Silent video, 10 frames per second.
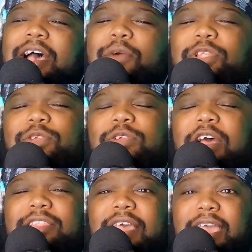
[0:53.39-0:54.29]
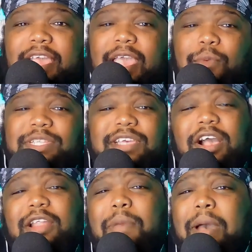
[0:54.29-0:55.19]
We doing our thing, and we
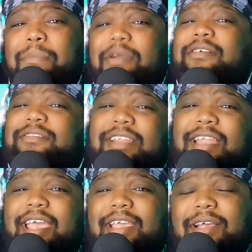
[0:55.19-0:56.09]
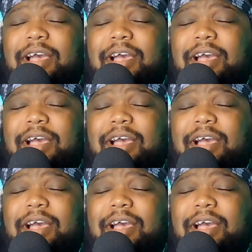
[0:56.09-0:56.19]
talking about burgers today.